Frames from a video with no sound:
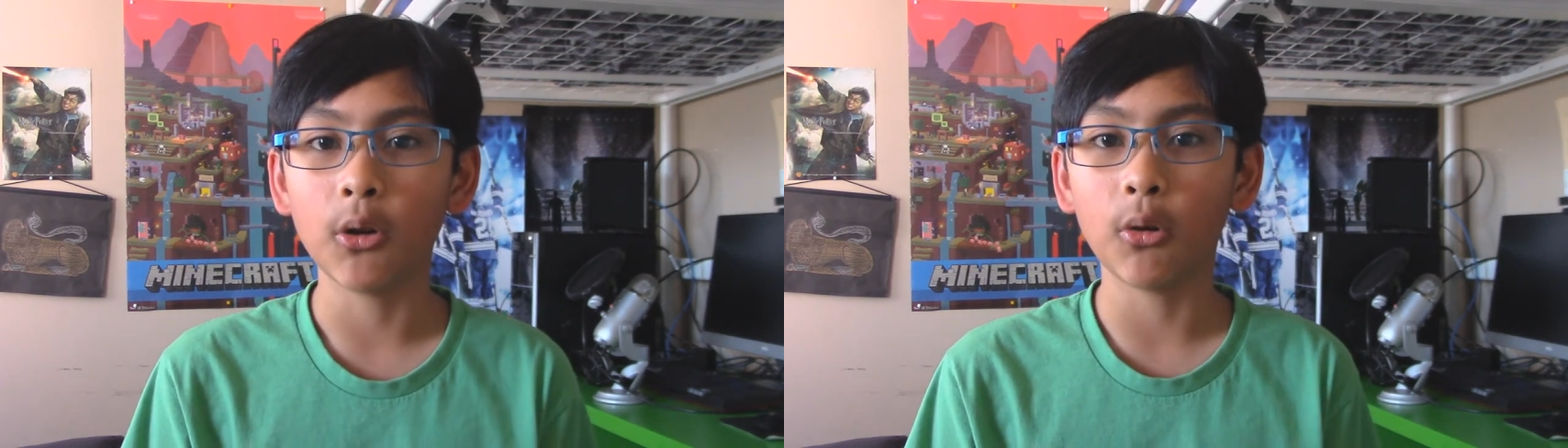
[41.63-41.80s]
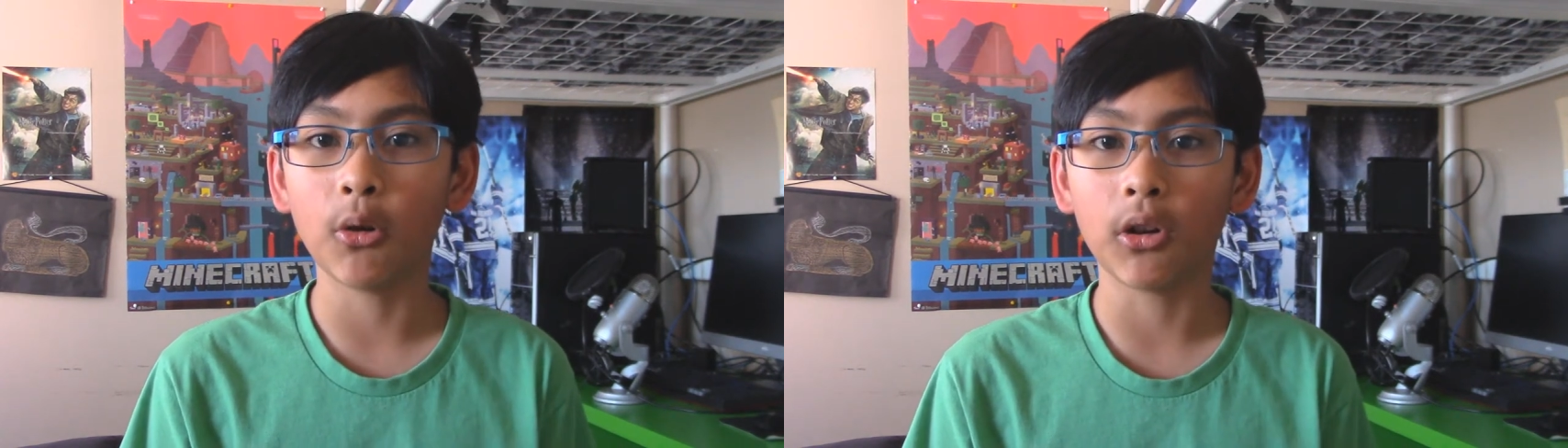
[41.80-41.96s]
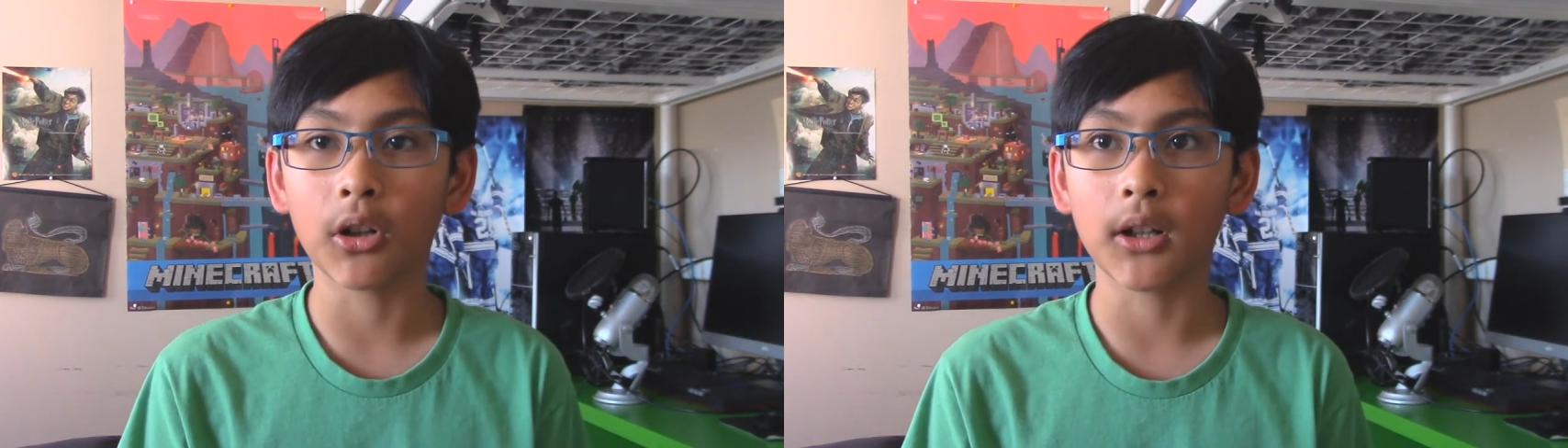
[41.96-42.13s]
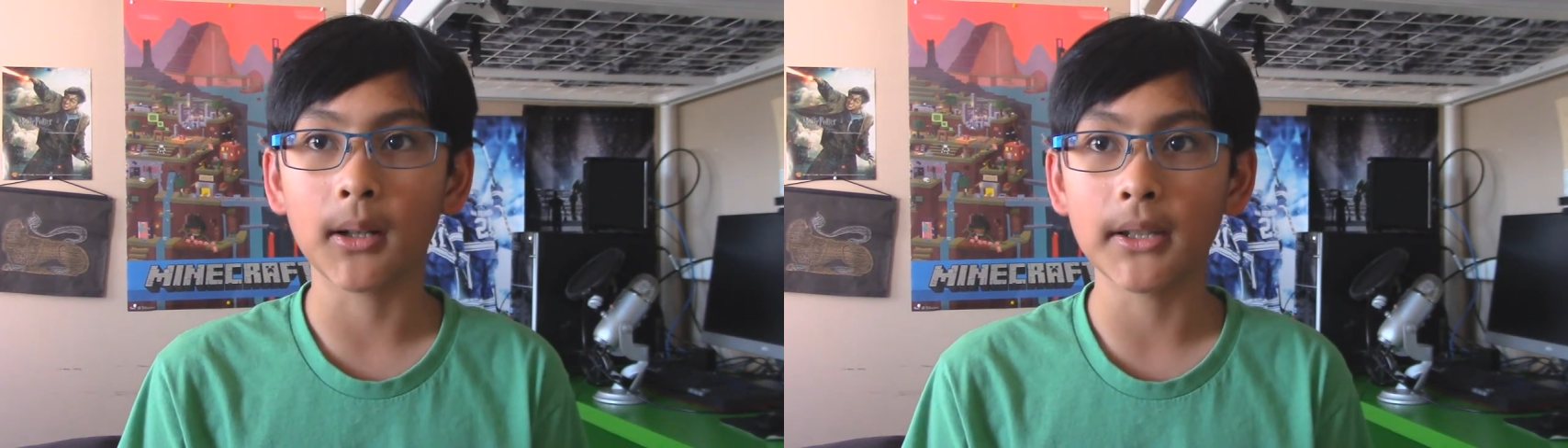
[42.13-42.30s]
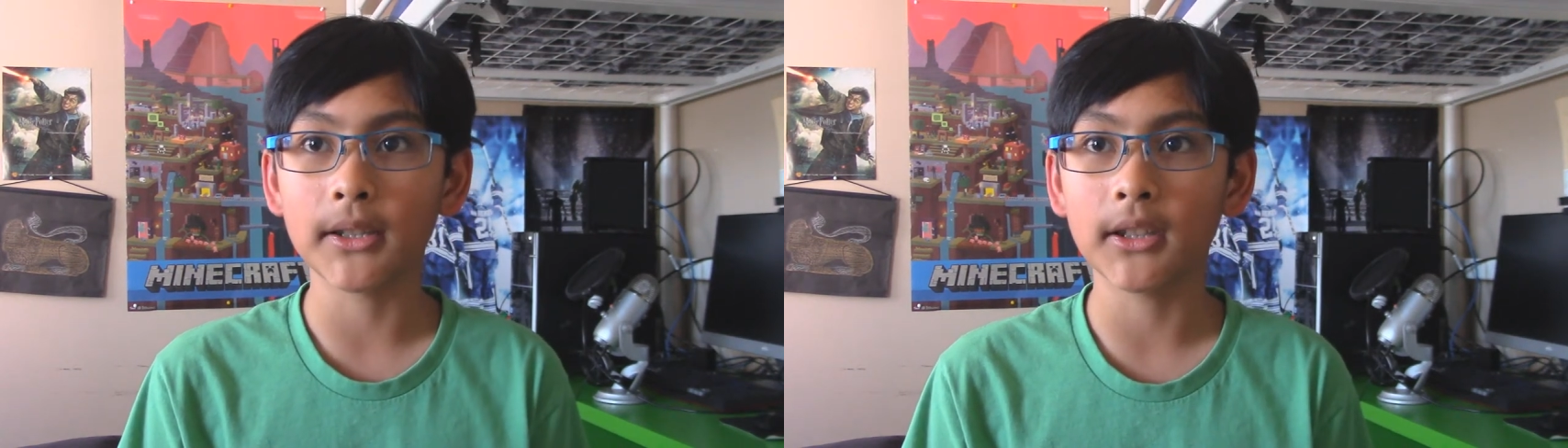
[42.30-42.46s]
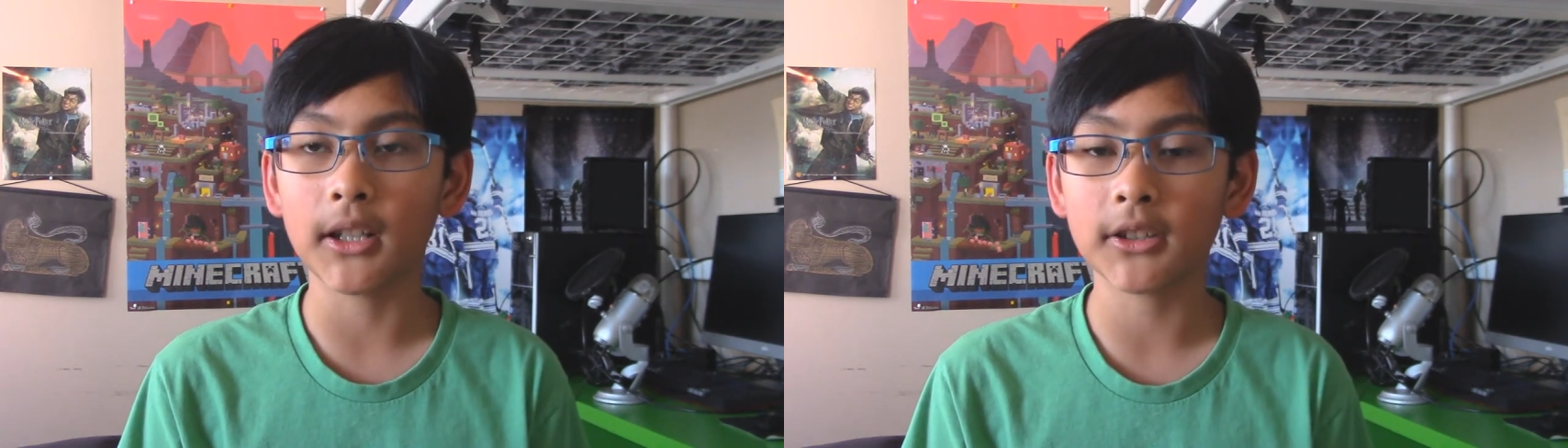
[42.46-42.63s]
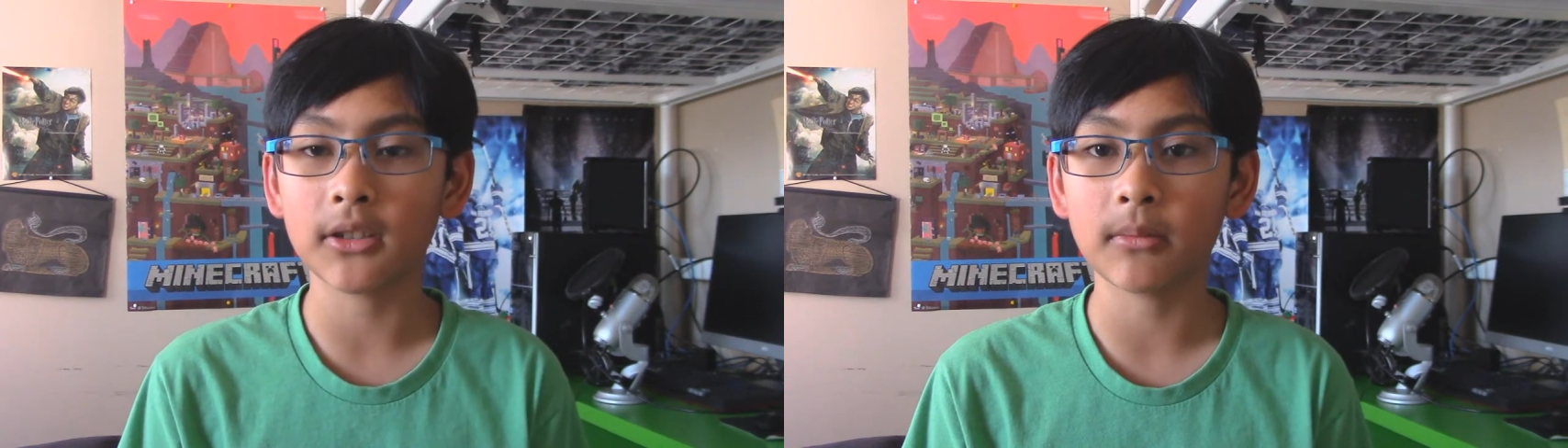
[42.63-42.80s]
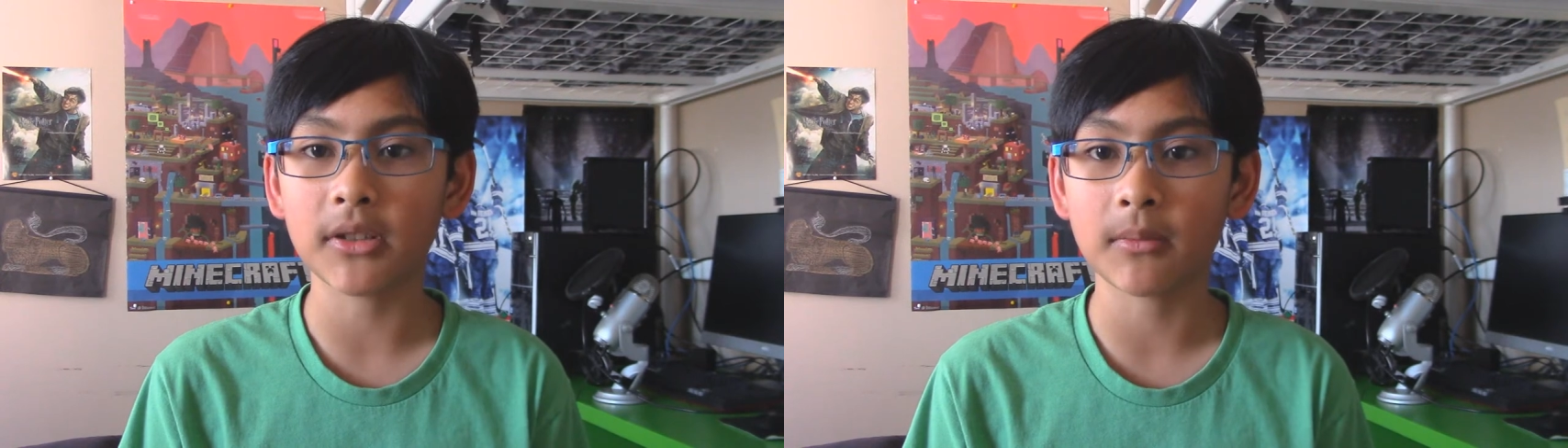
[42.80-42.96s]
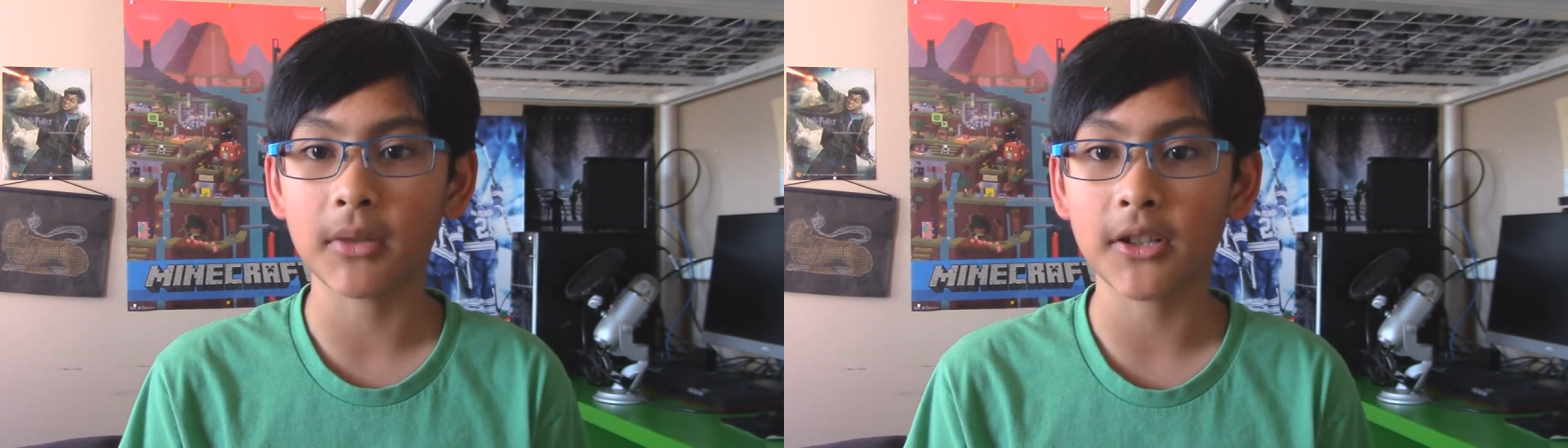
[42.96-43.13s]
or not too
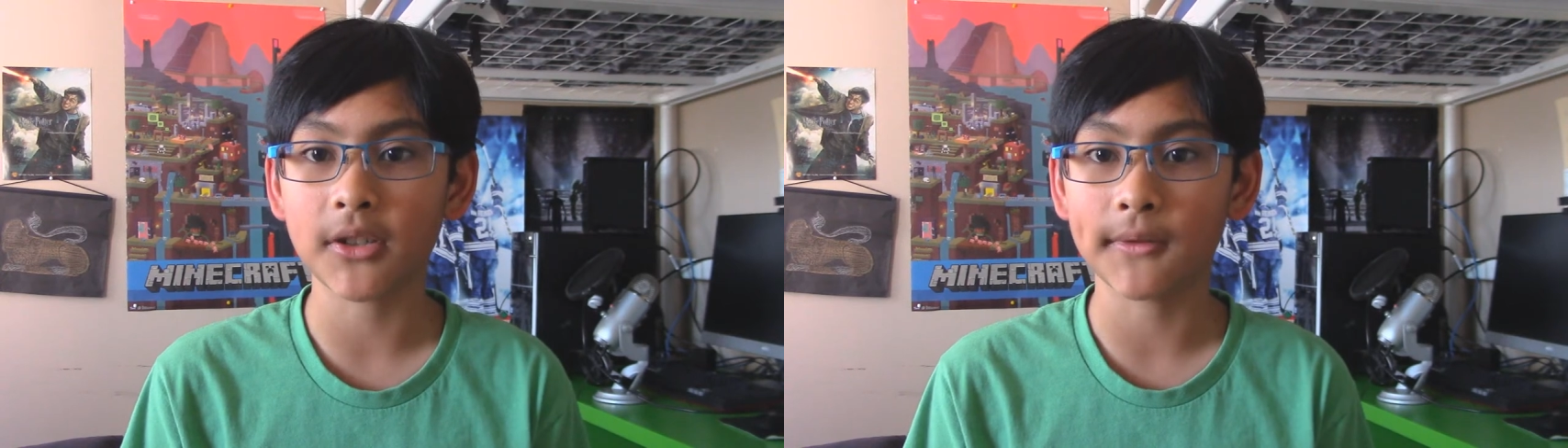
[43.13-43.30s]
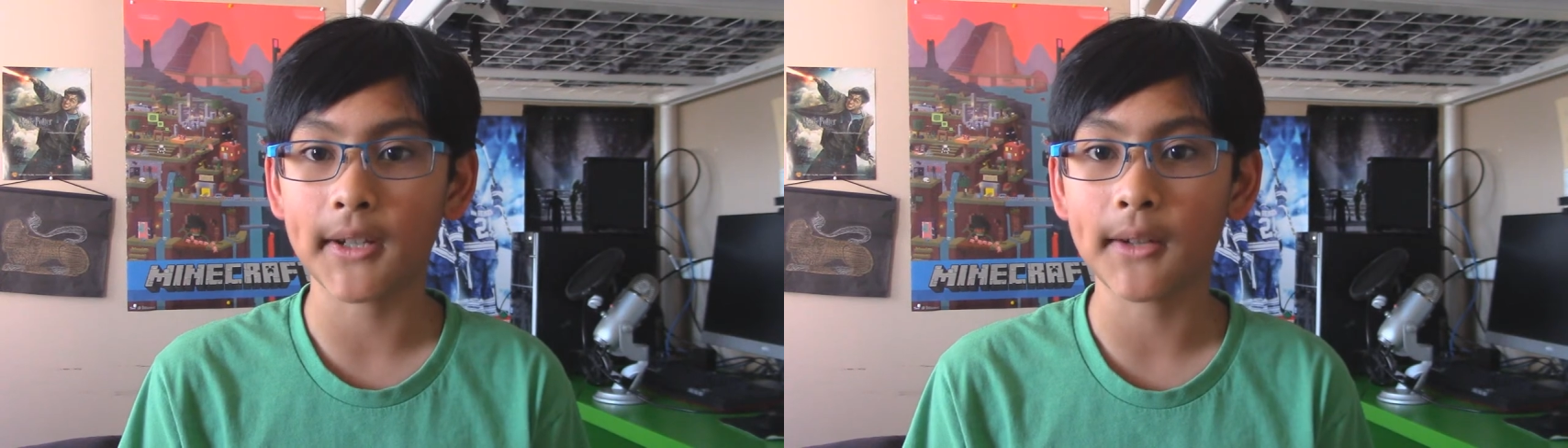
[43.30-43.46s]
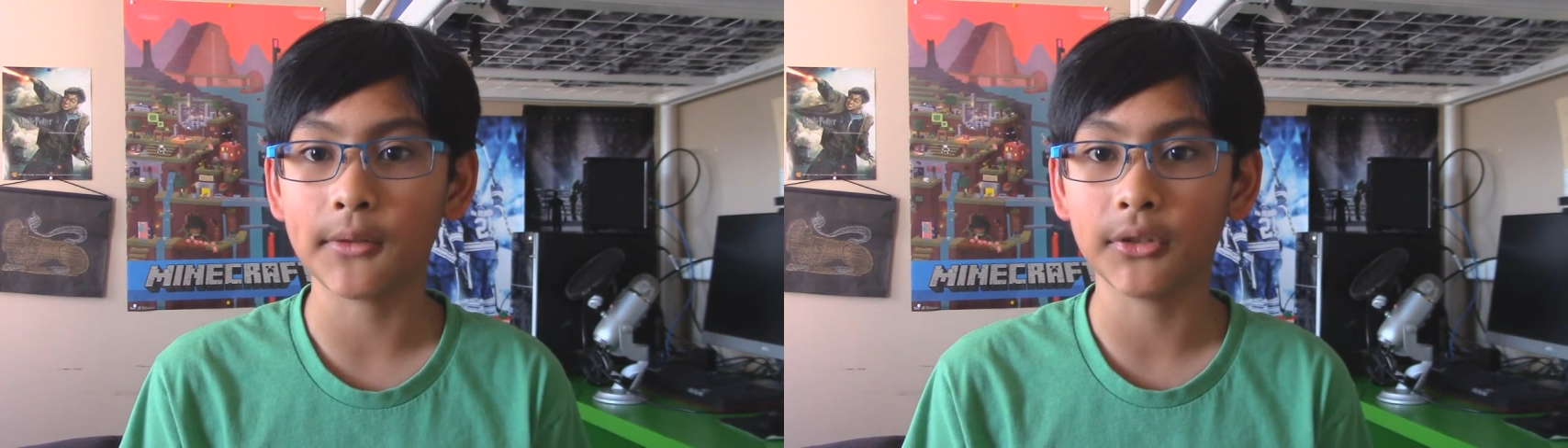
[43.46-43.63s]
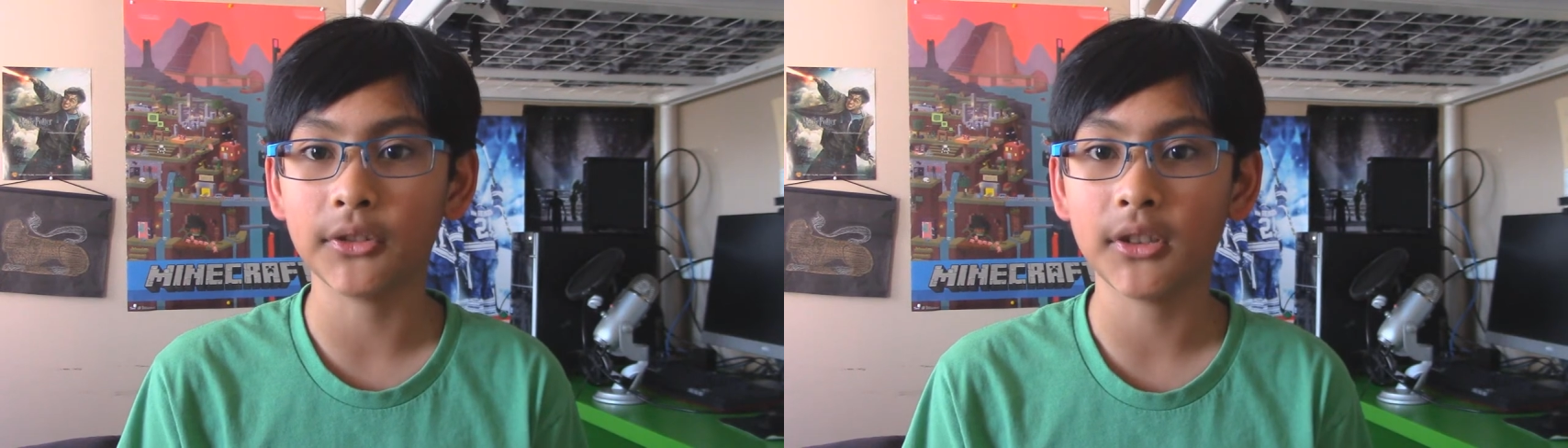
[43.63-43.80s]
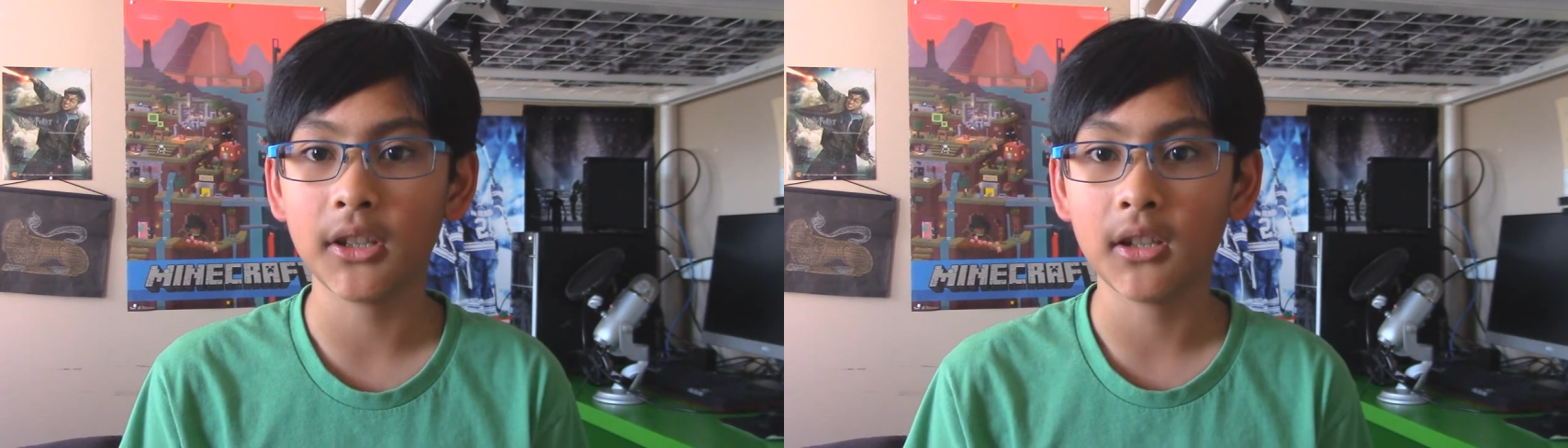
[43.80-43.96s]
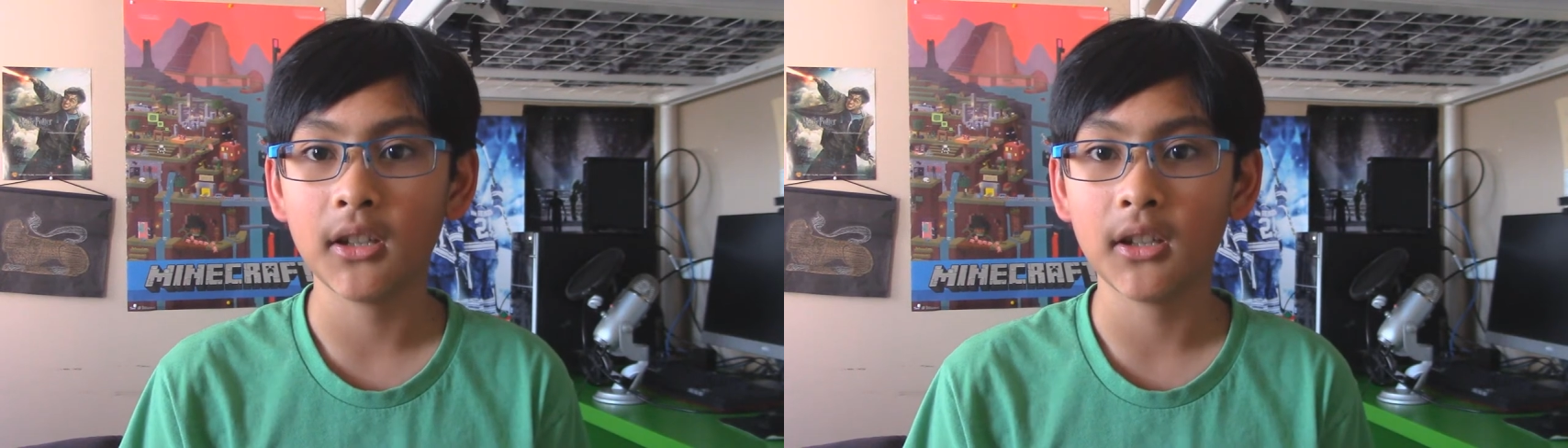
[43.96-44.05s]
much Modded Survivals.